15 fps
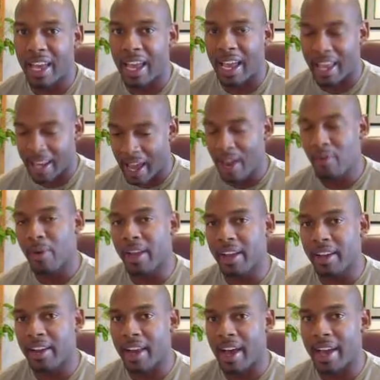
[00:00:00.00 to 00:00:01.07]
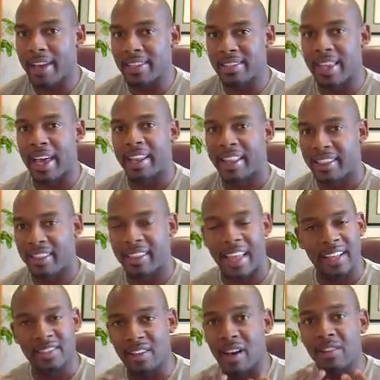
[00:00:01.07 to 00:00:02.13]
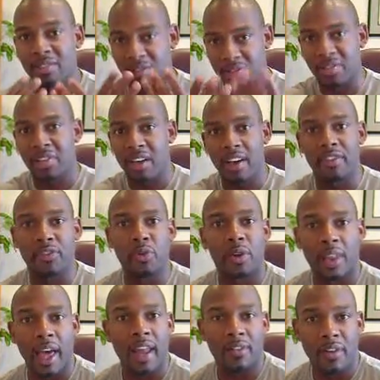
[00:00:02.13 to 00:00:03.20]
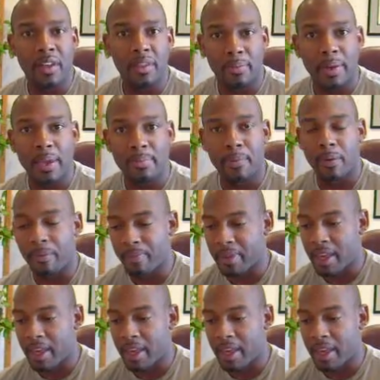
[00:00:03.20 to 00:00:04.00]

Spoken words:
And I recognize that that's also tough for a lot of other people.